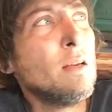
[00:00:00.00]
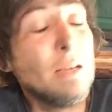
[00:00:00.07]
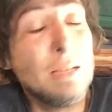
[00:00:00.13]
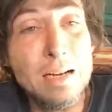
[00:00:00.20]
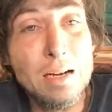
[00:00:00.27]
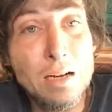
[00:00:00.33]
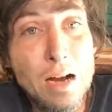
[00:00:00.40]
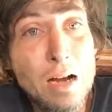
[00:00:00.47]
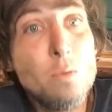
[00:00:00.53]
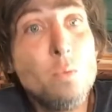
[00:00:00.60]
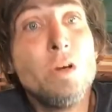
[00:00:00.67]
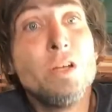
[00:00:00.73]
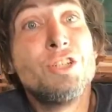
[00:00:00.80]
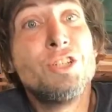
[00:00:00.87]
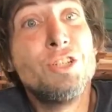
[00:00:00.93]
And I
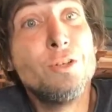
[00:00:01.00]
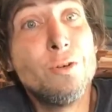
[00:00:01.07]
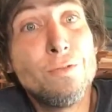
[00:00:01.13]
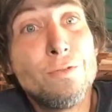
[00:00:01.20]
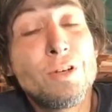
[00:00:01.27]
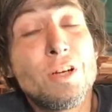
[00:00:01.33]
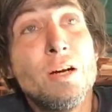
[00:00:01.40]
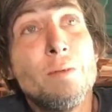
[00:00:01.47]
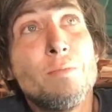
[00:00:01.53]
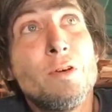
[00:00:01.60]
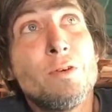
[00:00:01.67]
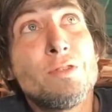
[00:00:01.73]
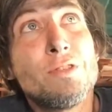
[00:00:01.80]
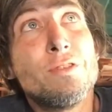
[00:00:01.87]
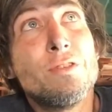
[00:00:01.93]
wished you overcome
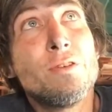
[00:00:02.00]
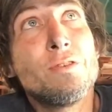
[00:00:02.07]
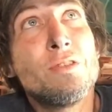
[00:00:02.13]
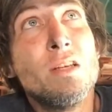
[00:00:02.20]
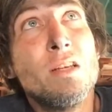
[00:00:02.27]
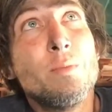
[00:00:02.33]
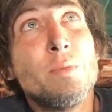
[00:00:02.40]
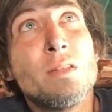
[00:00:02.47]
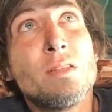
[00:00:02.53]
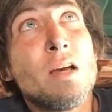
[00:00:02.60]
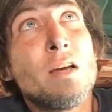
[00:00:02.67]
those demons.